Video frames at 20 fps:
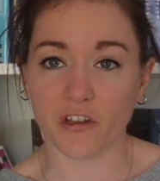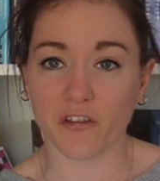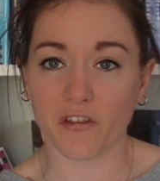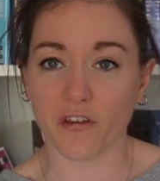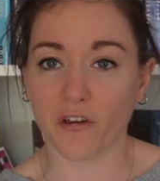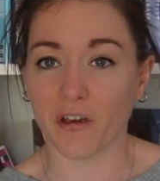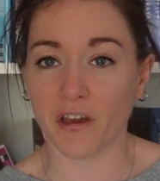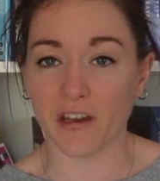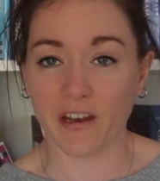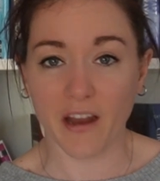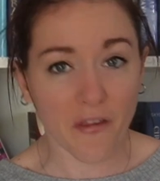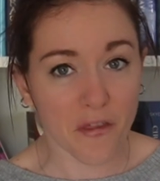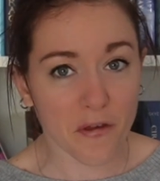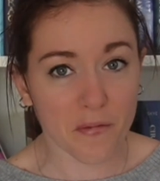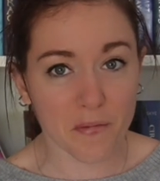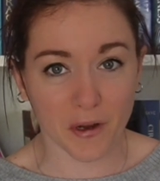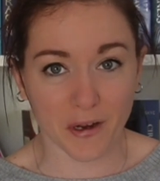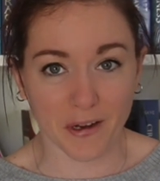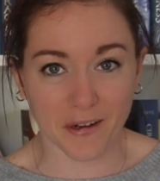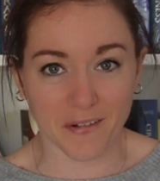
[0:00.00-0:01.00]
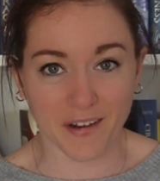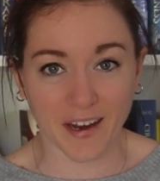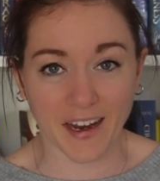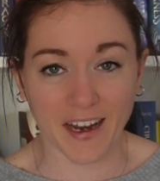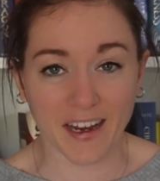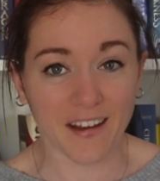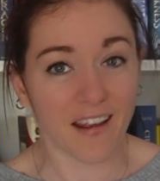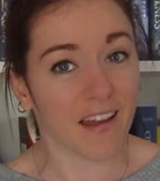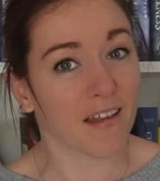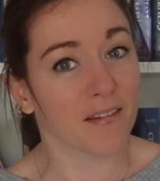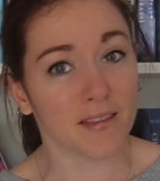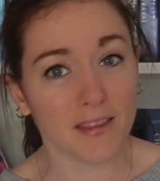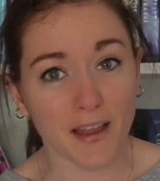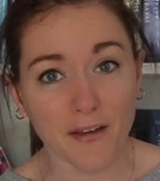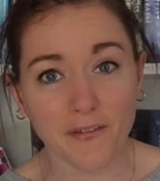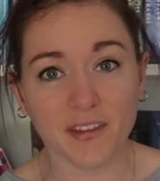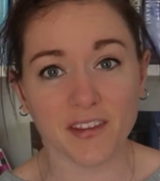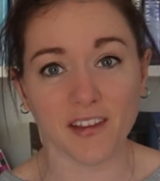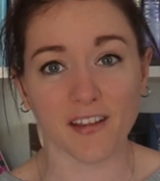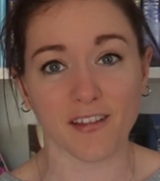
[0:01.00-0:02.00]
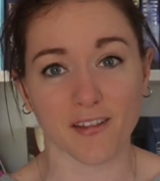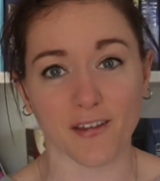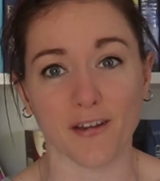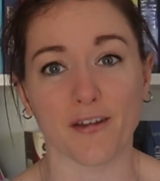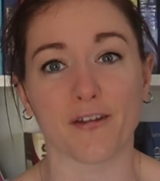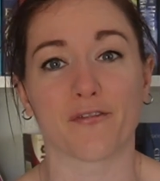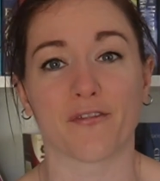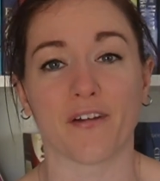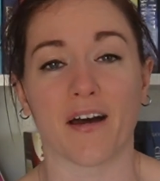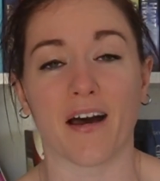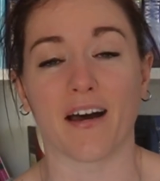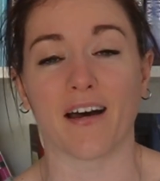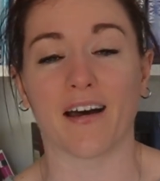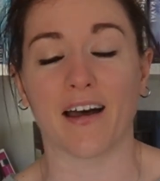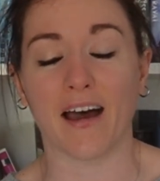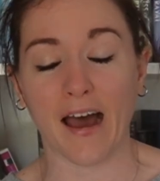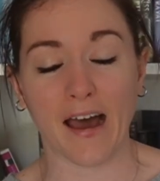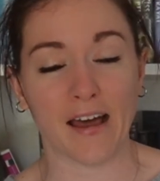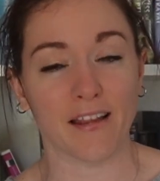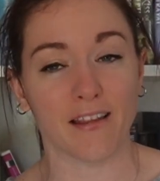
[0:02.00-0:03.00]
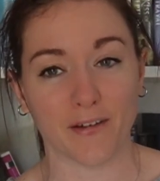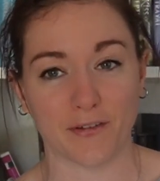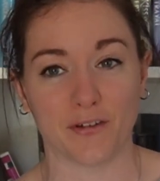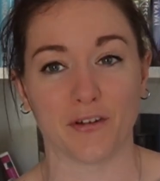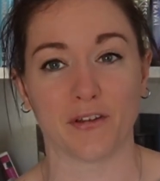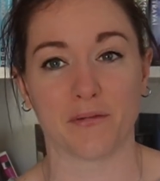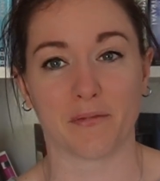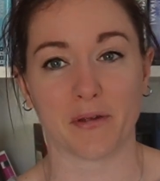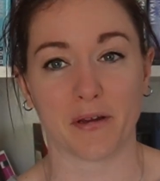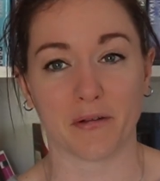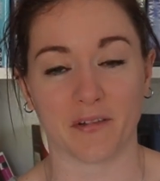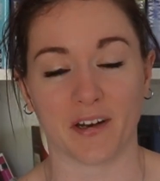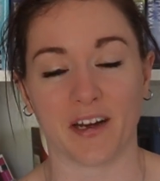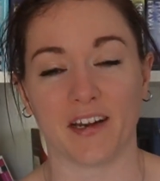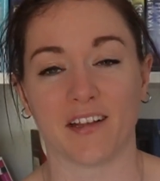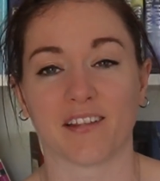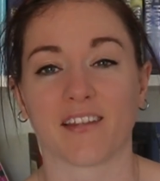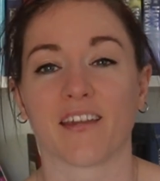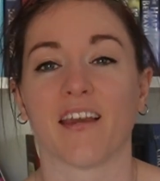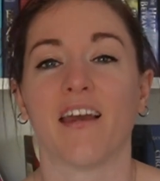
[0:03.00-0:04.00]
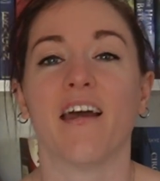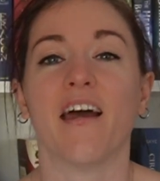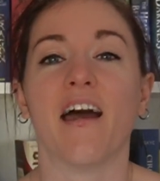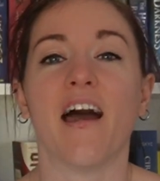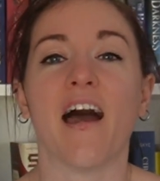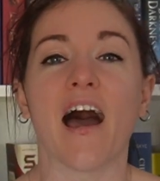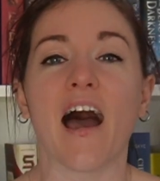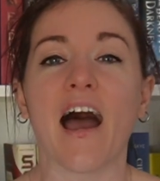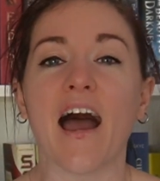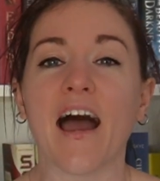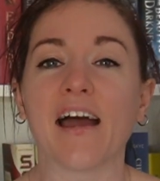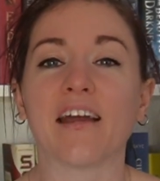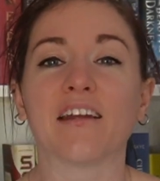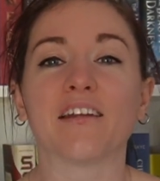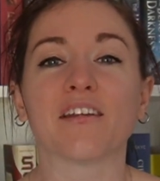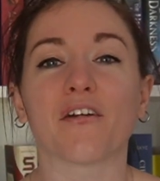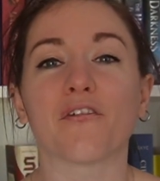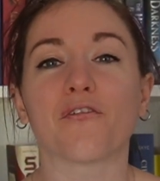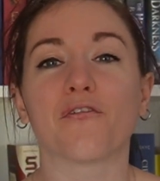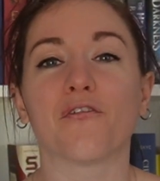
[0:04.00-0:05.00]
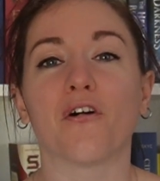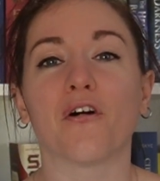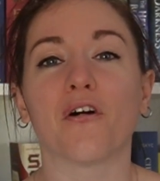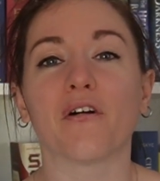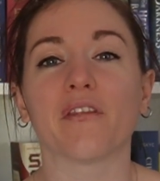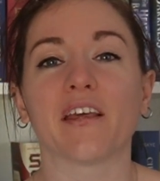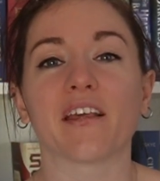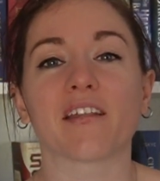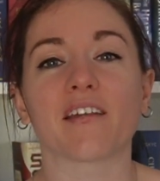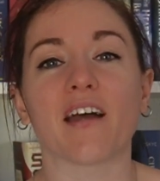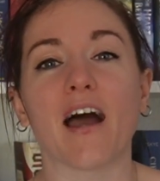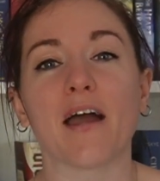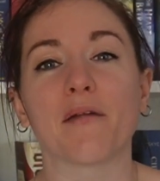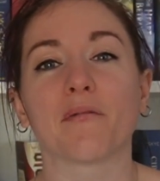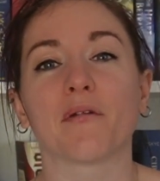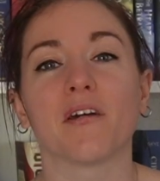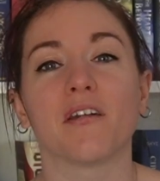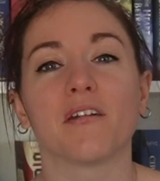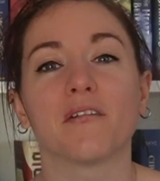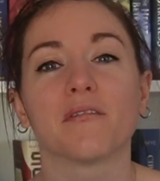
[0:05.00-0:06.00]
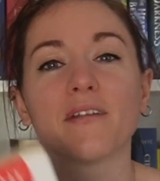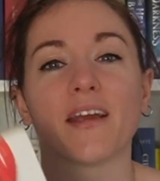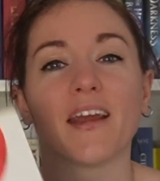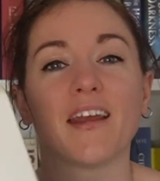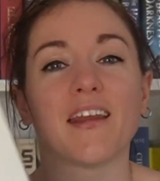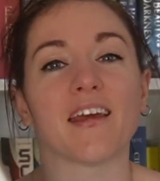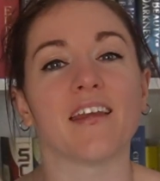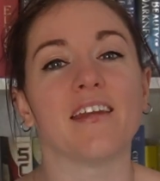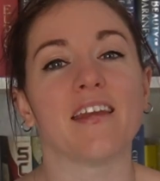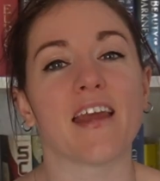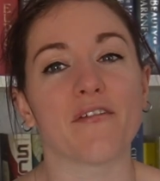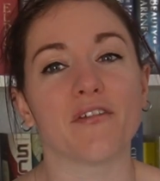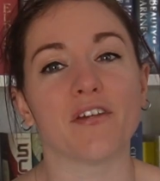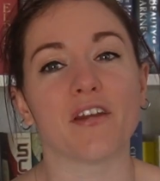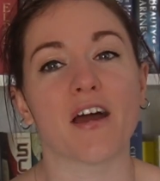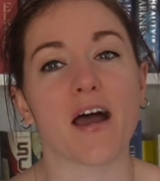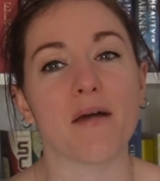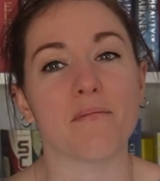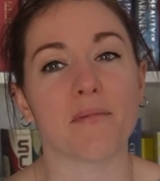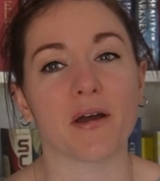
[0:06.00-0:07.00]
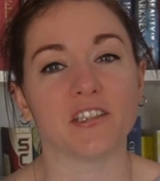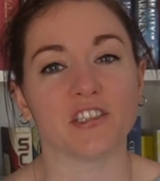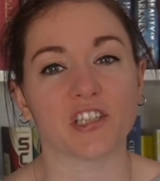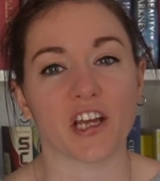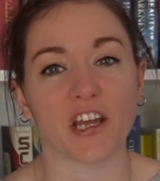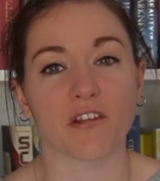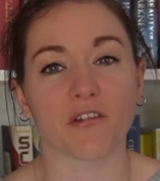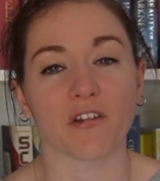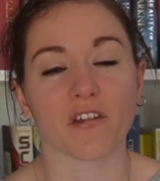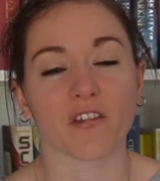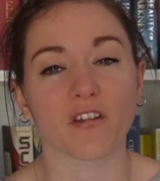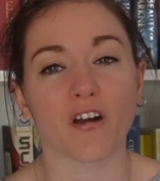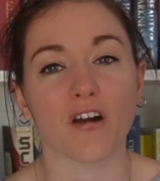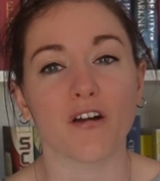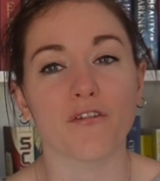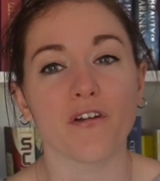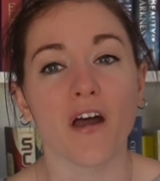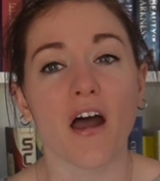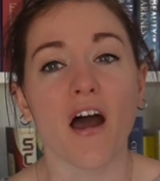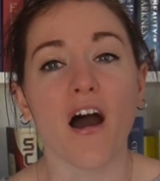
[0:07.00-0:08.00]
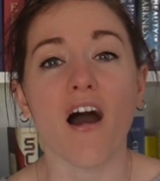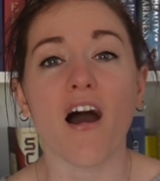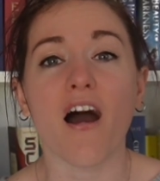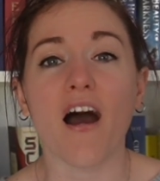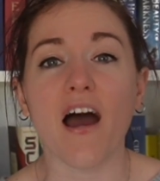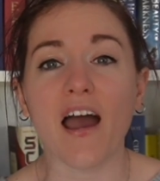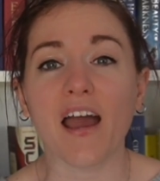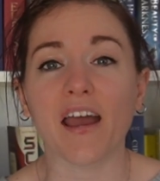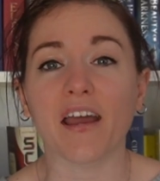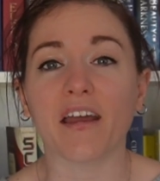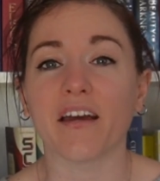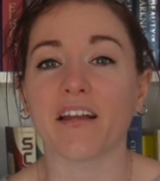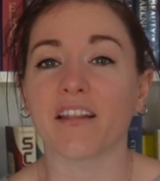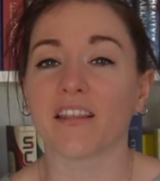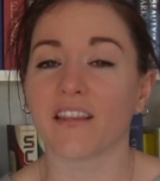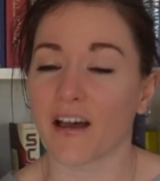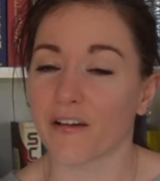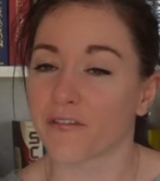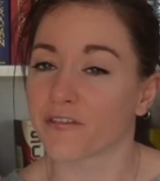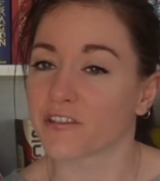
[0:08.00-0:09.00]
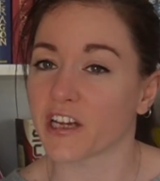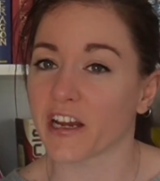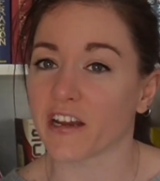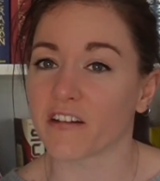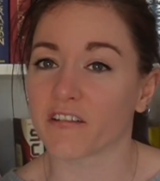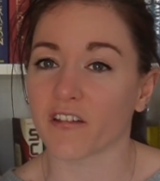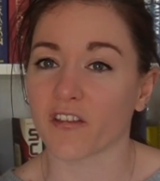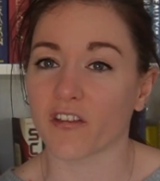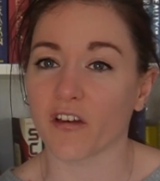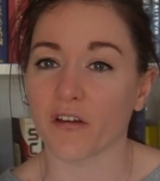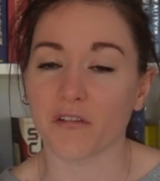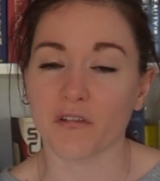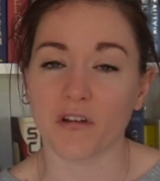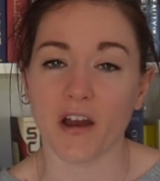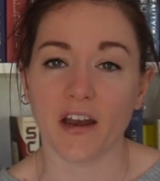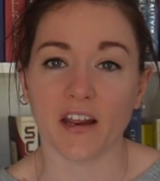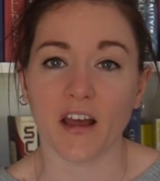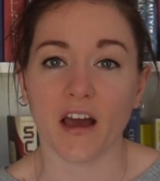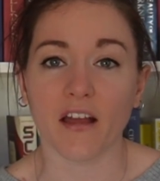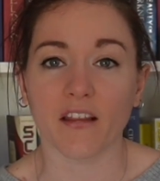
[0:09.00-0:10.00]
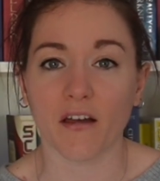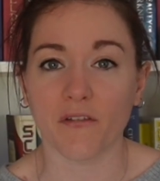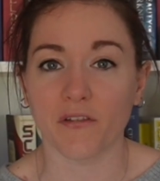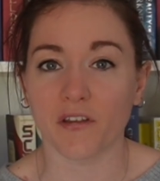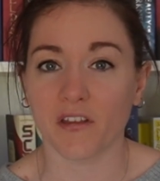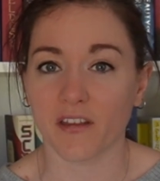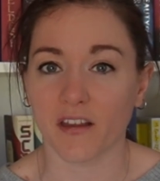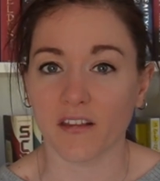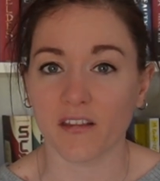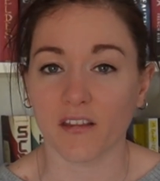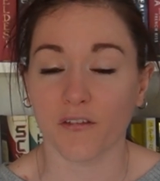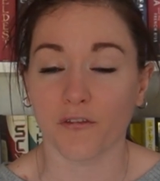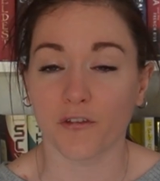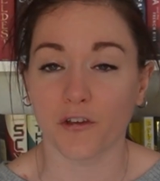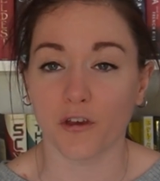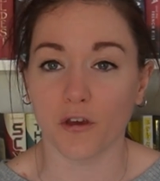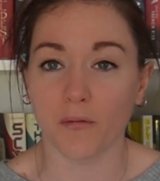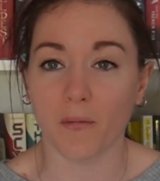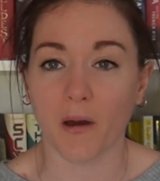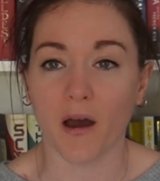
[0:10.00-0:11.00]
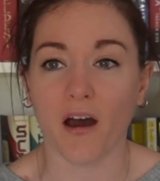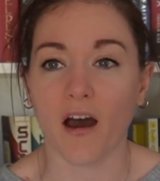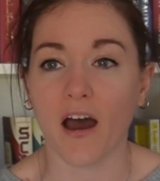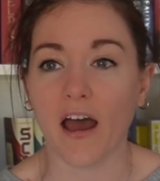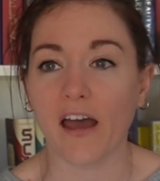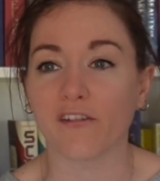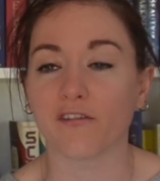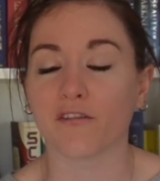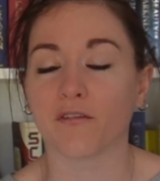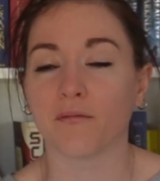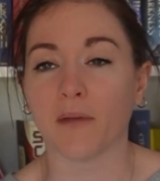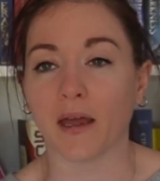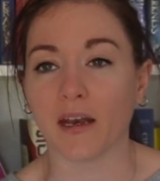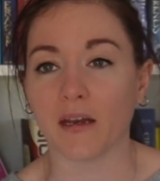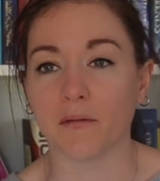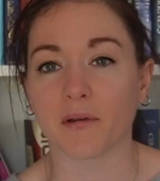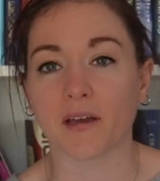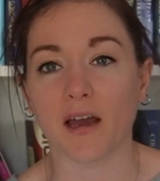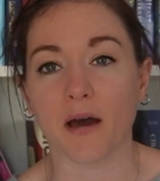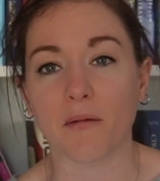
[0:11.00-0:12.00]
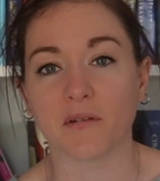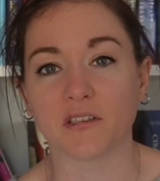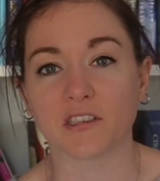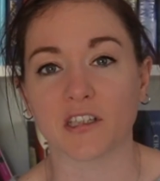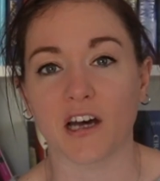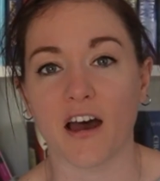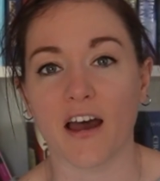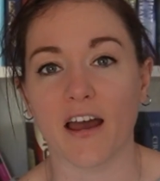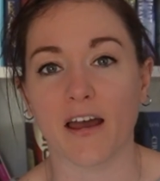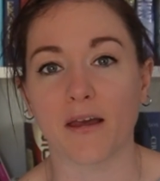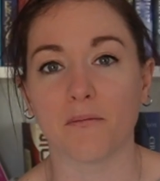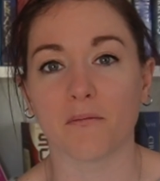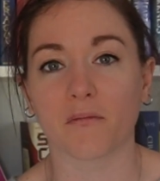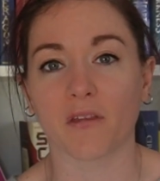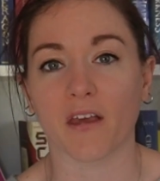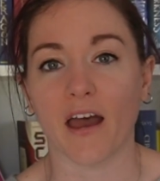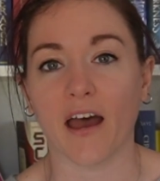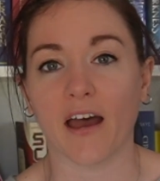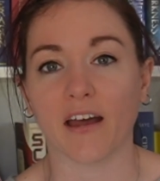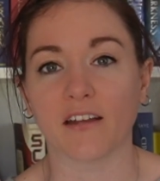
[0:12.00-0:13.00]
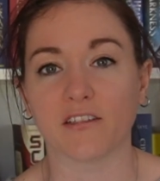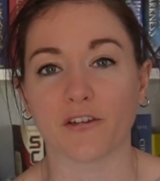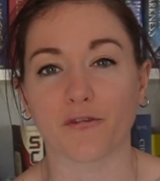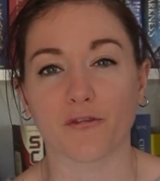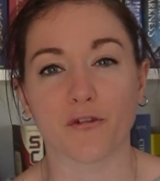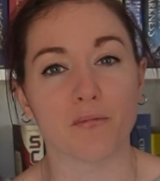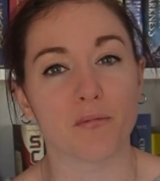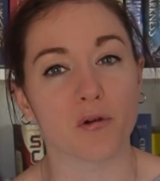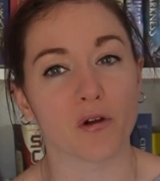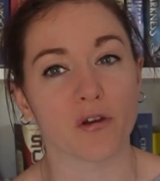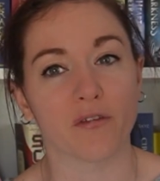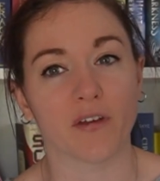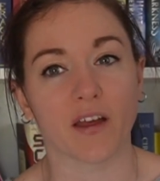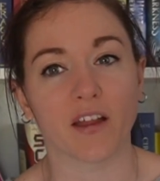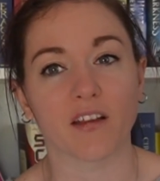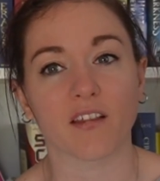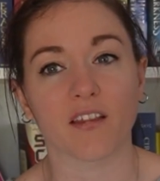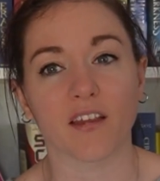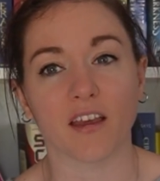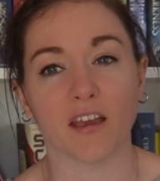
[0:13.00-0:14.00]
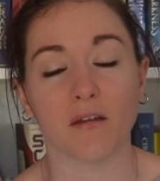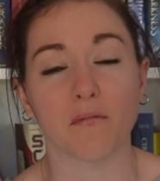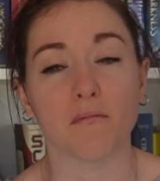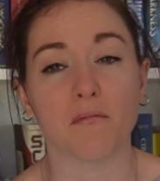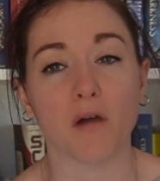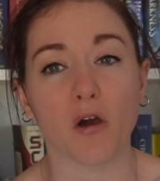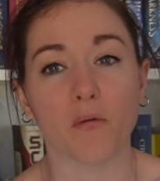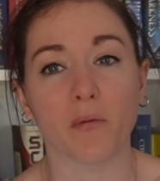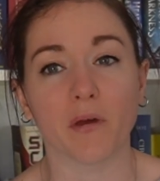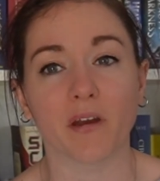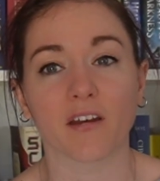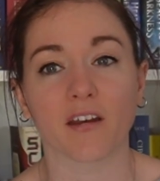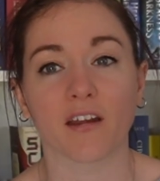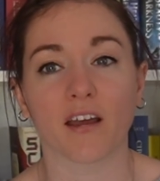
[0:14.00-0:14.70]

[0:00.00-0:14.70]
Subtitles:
so another mood read. Loving this so far. I love all the mood reads. And for this, I'm going to read Nevernight by J. Kristoff. I love J. Kristoff's writing. I love his sense of humour. I've met him a couple of times at different book events in Melbourne,